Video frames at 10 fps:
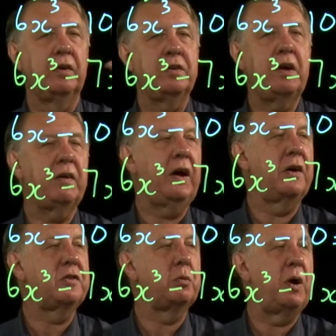There's nothing
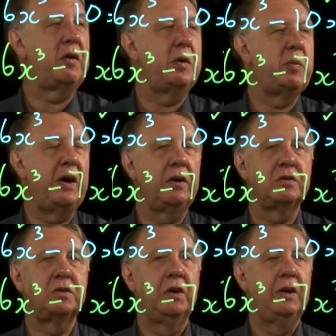else to worry
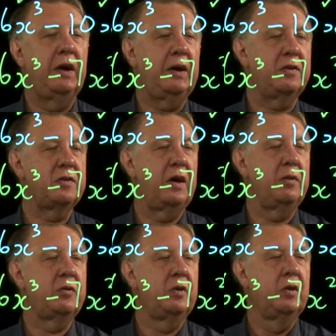about
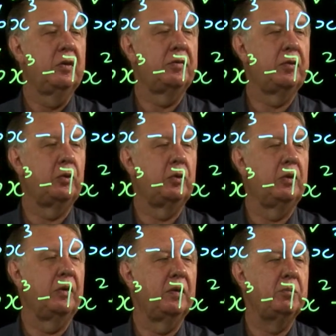except for
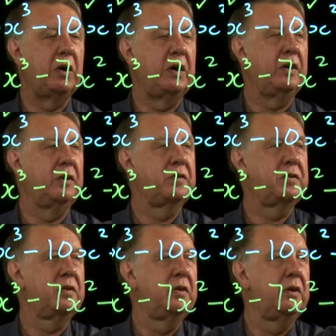the
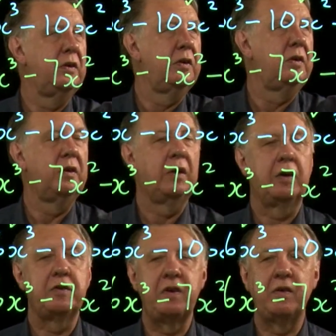minus
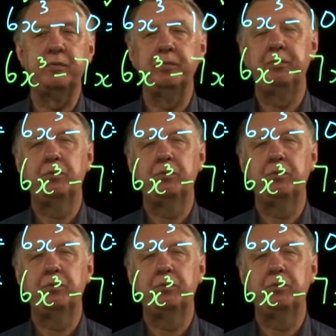7.